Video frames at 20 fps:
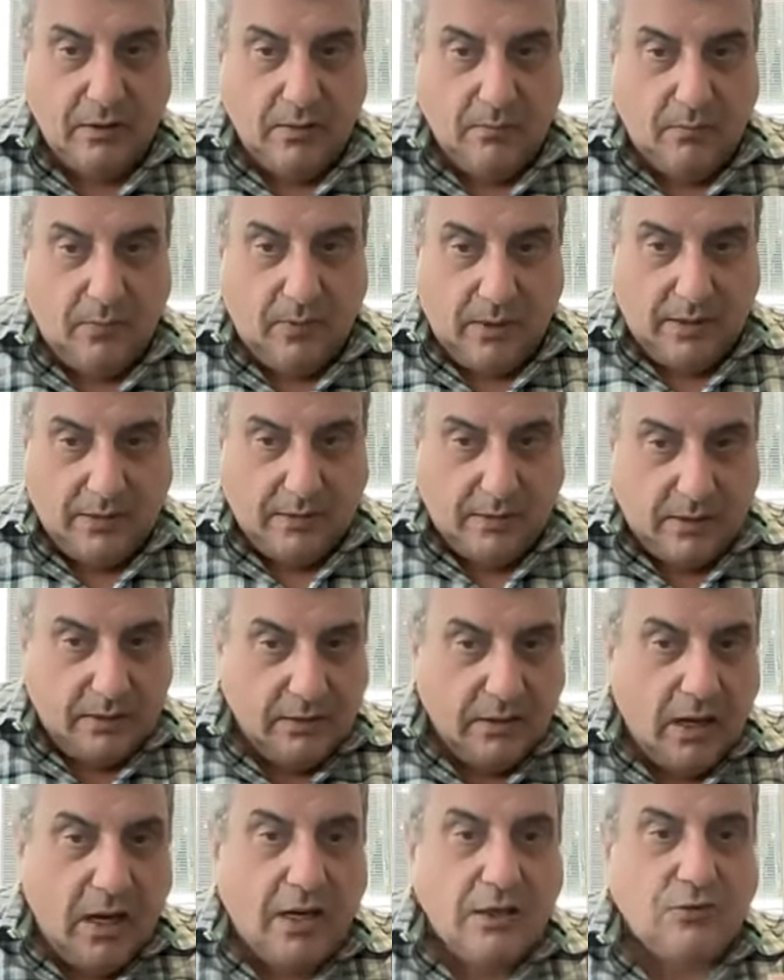But in
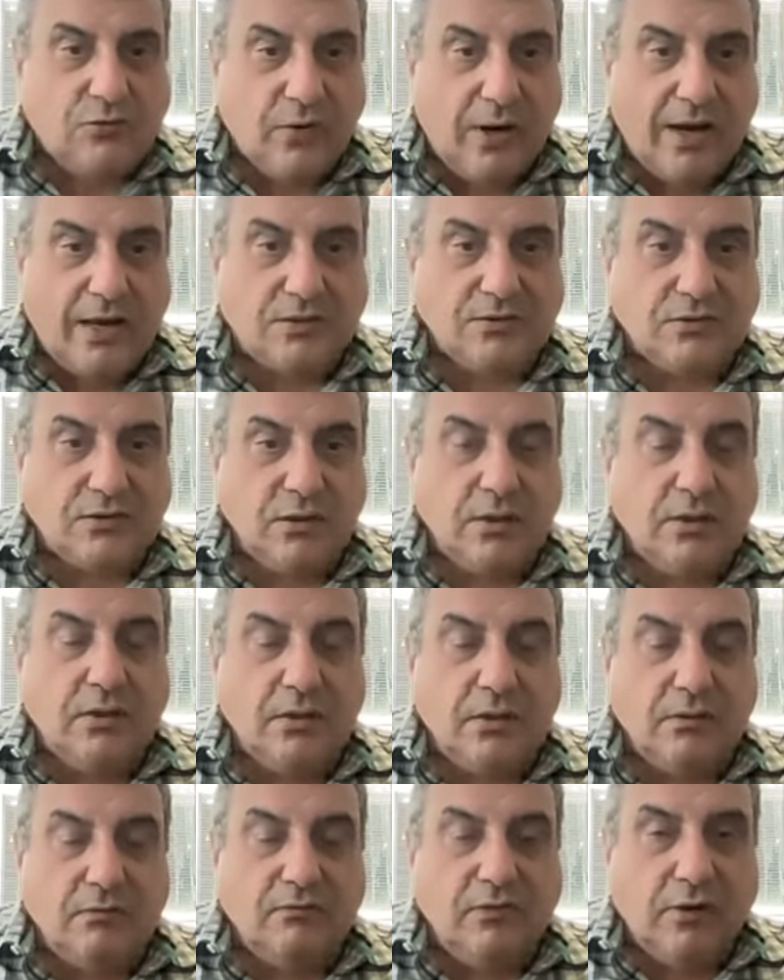contrast,
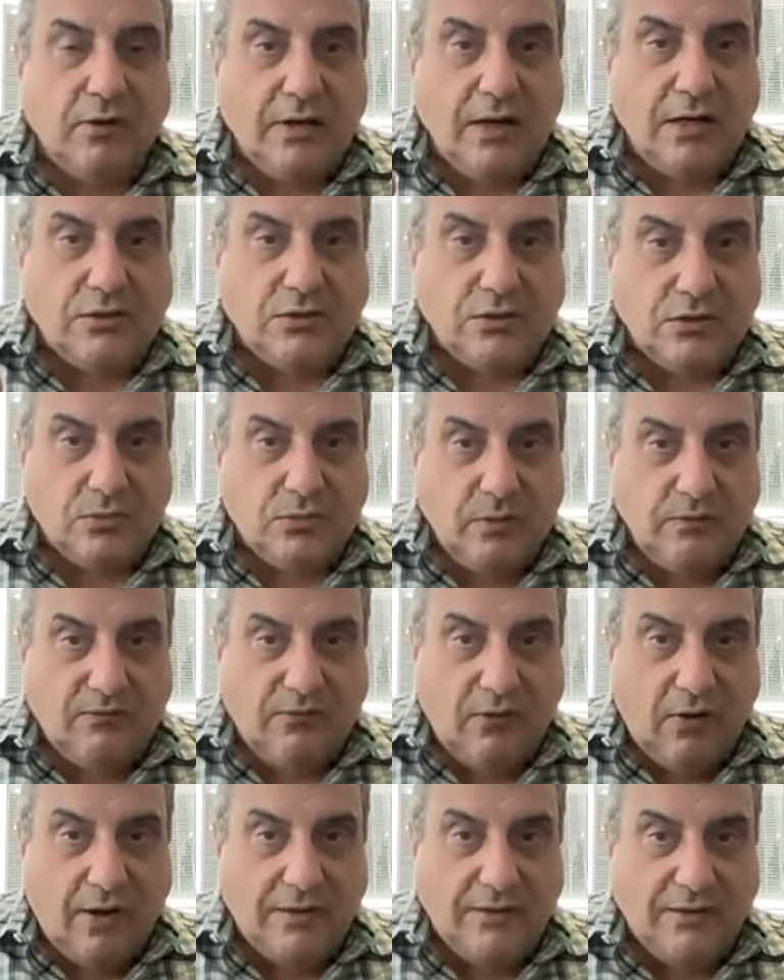variations we
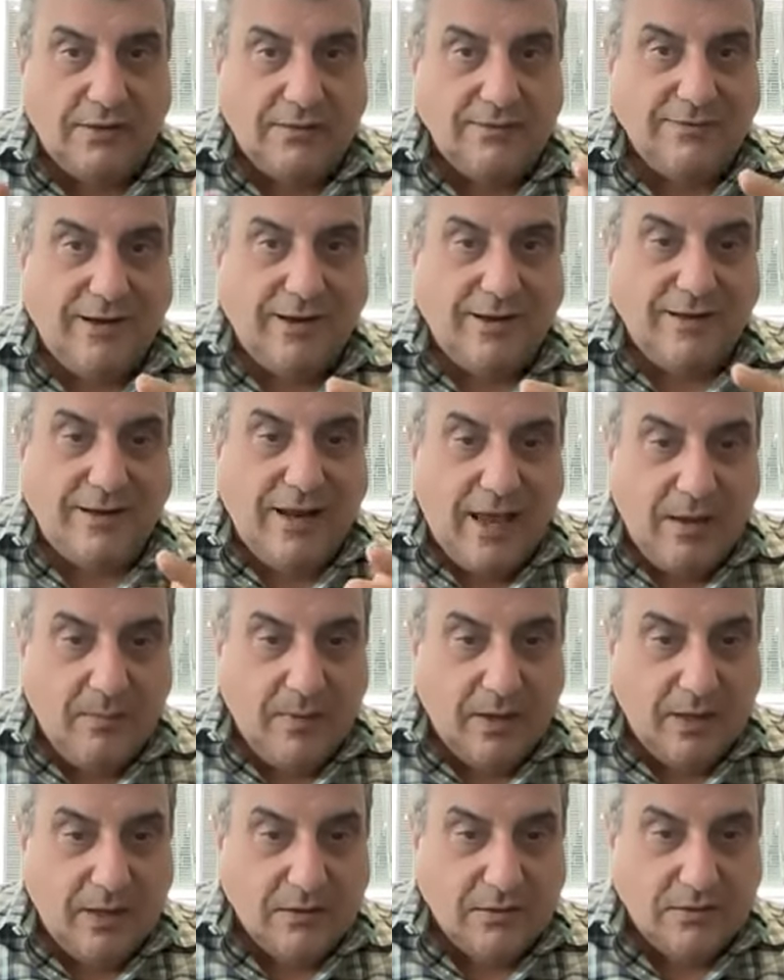find in
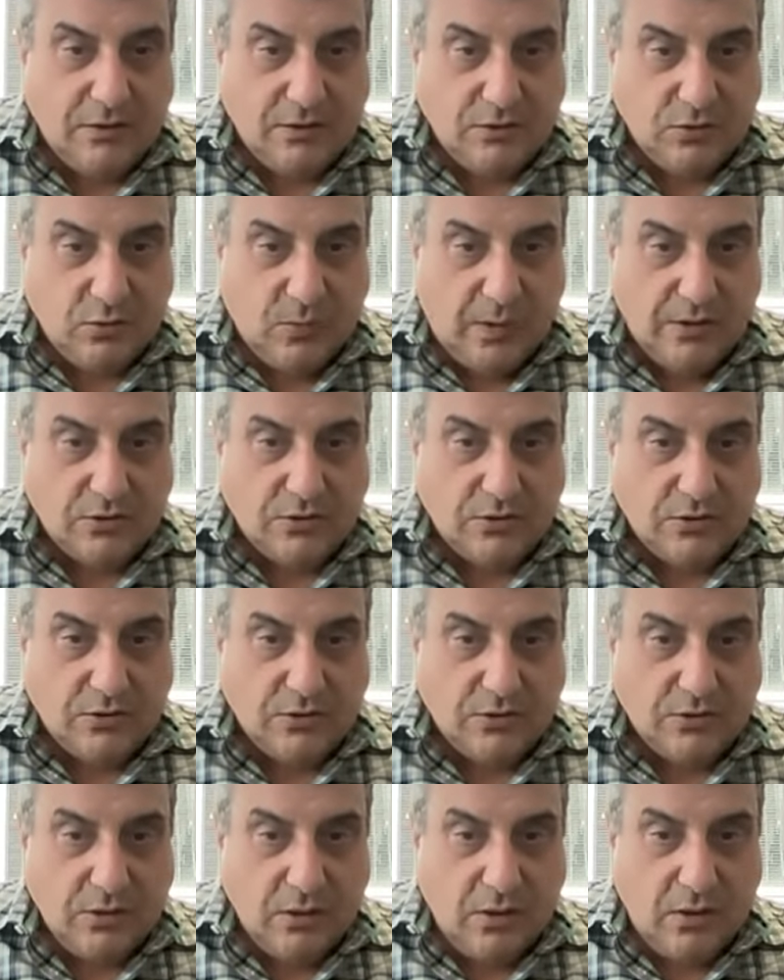dynamic
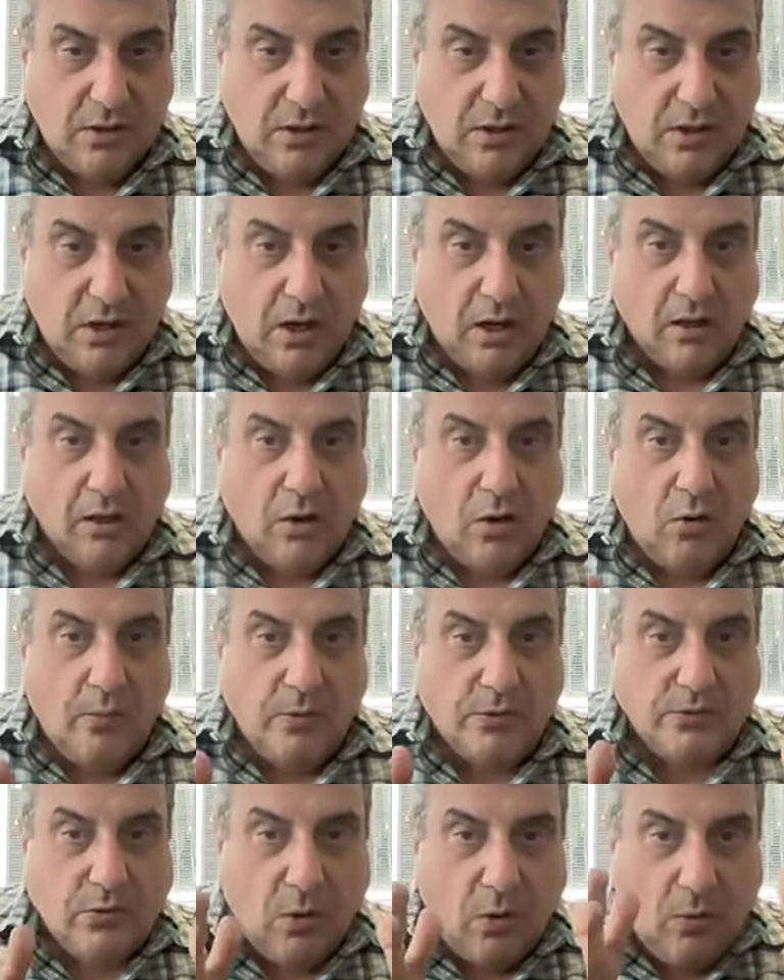situations are
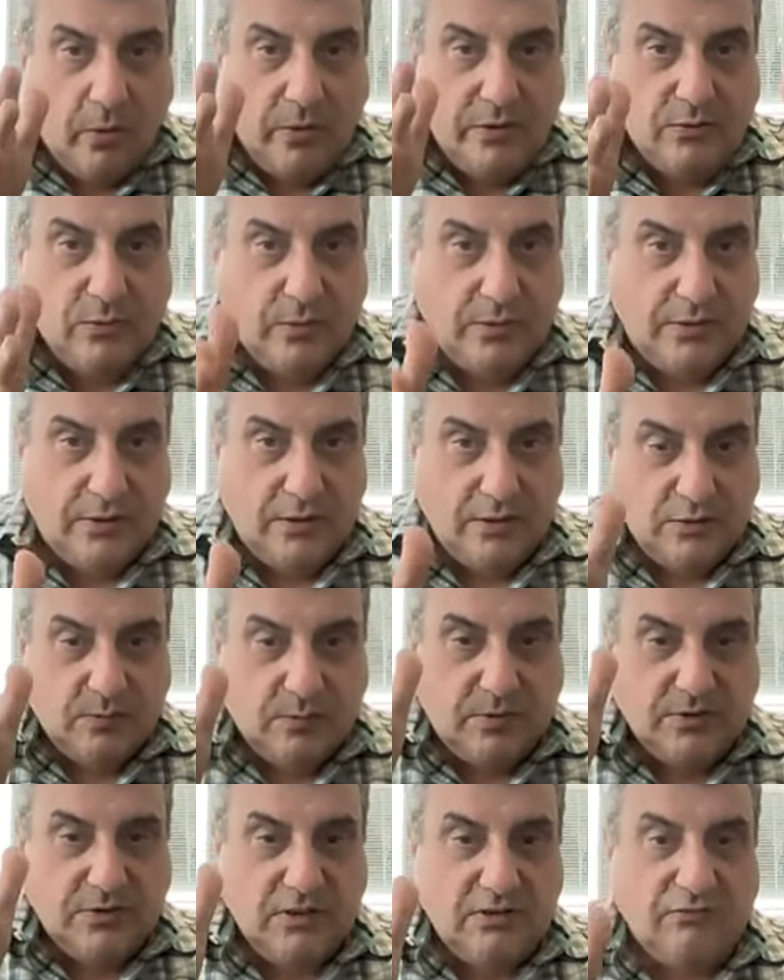almost always within a
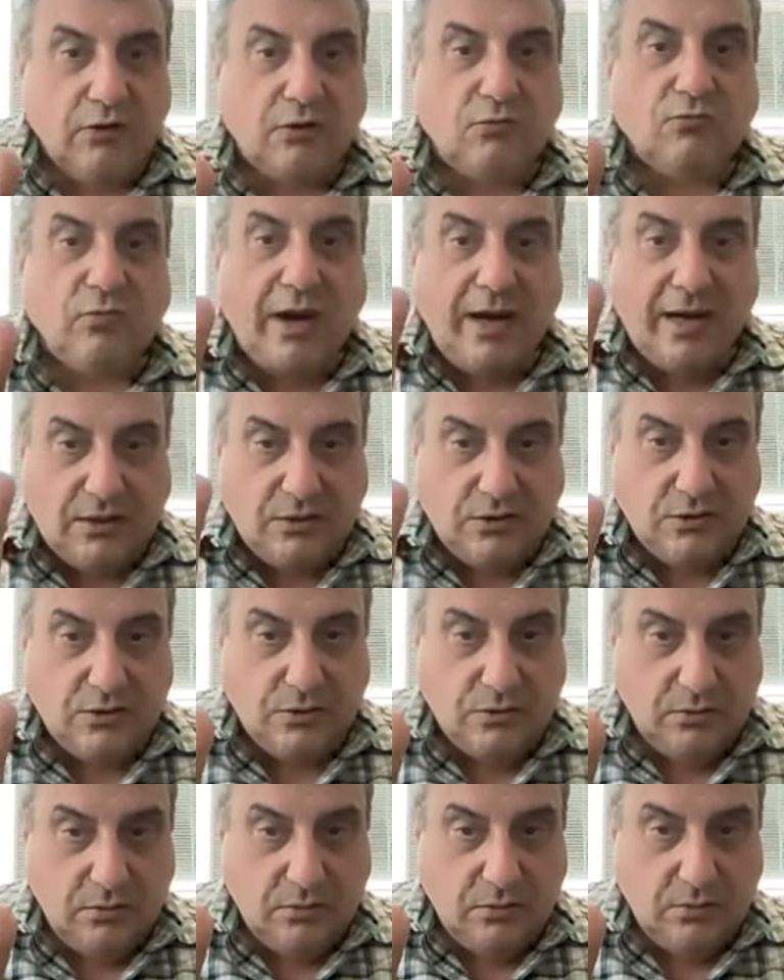specific
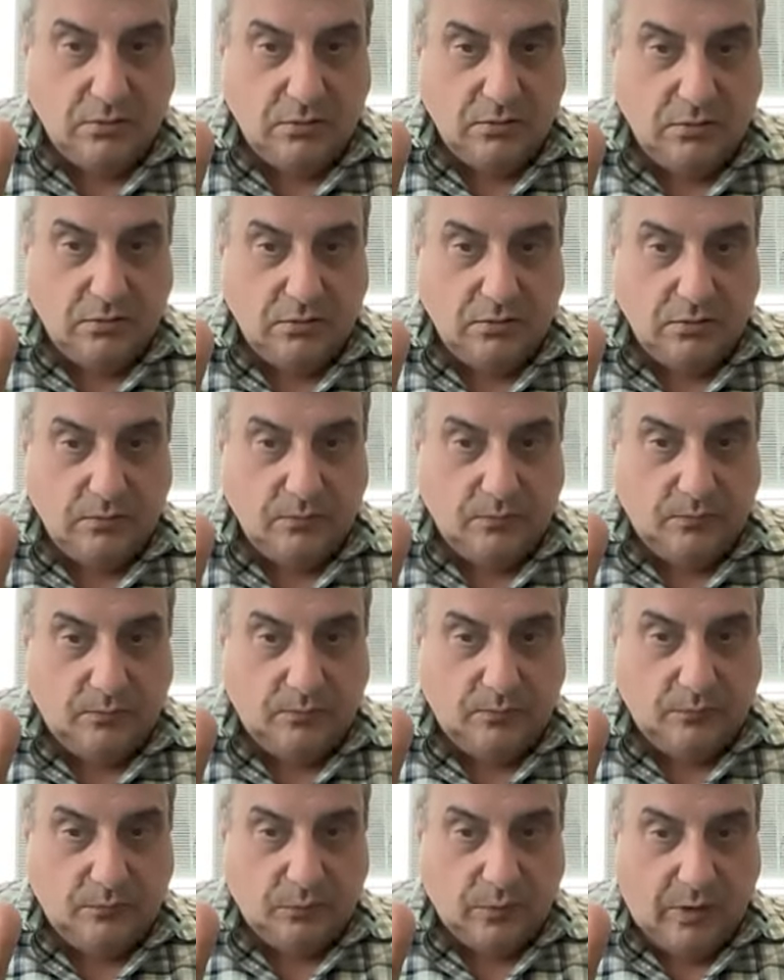range.
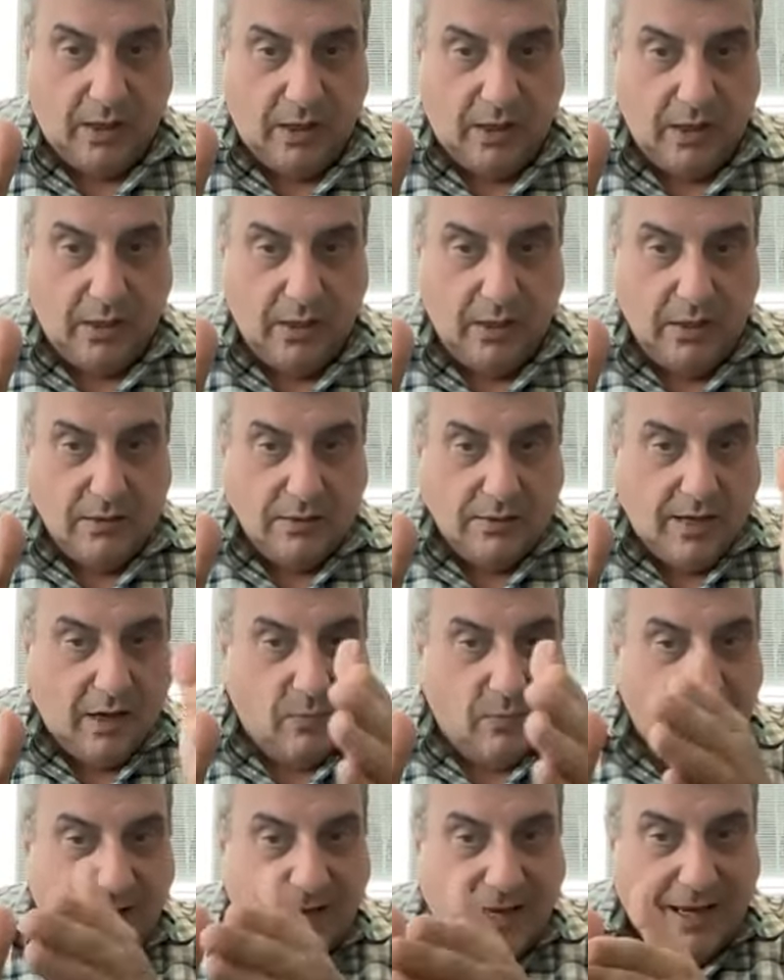Okay, now
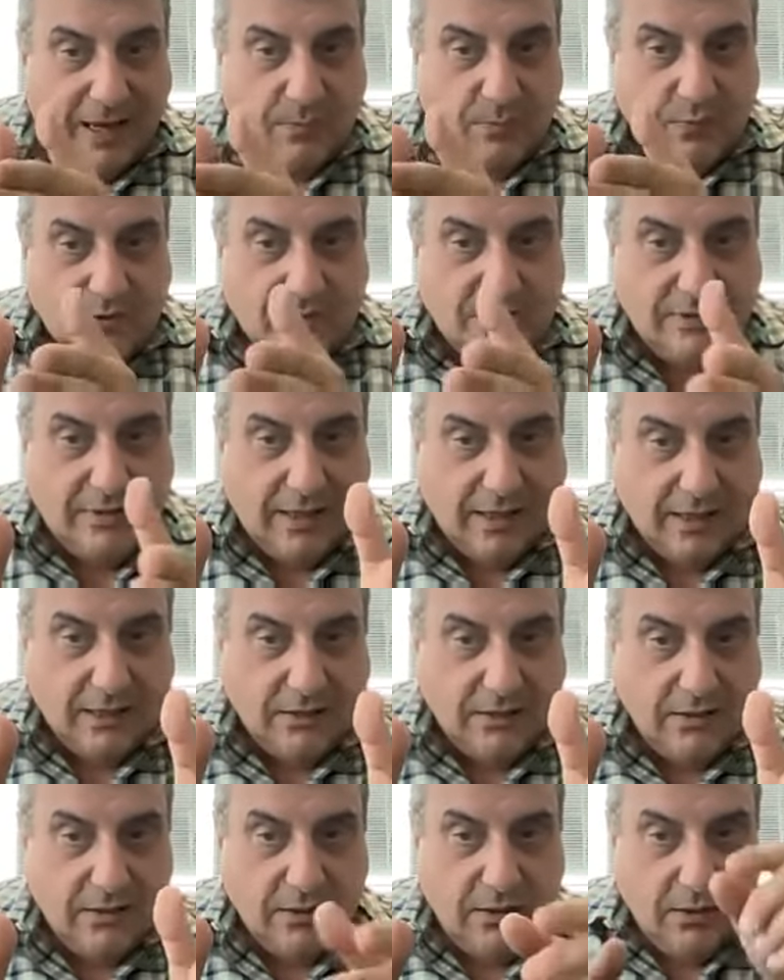we can't
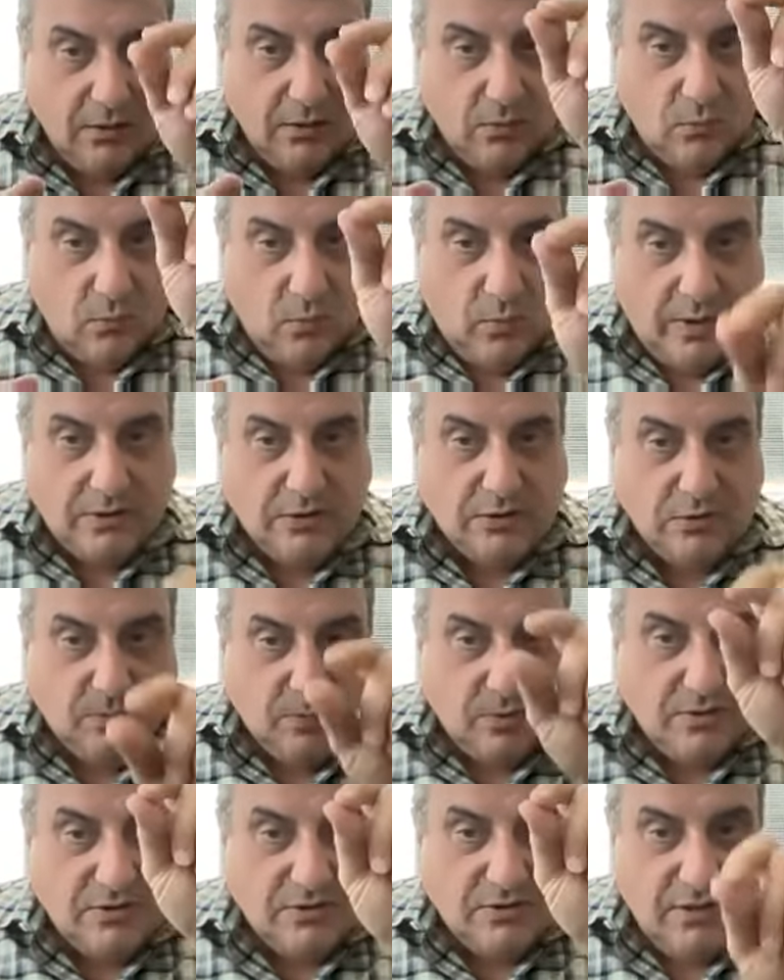predict which
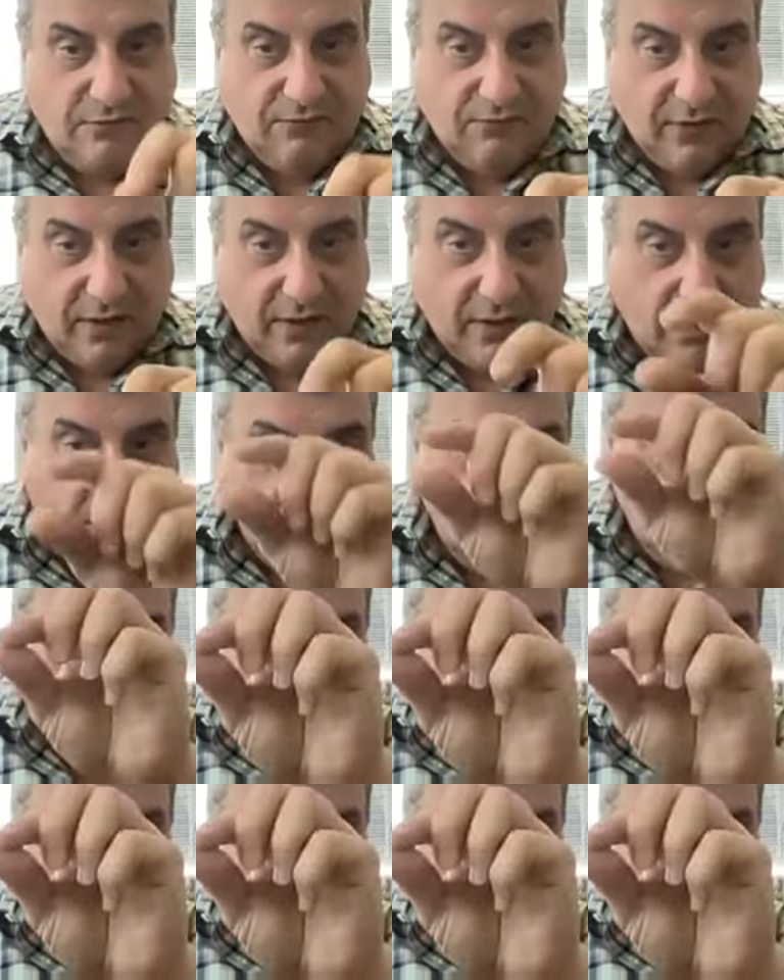specific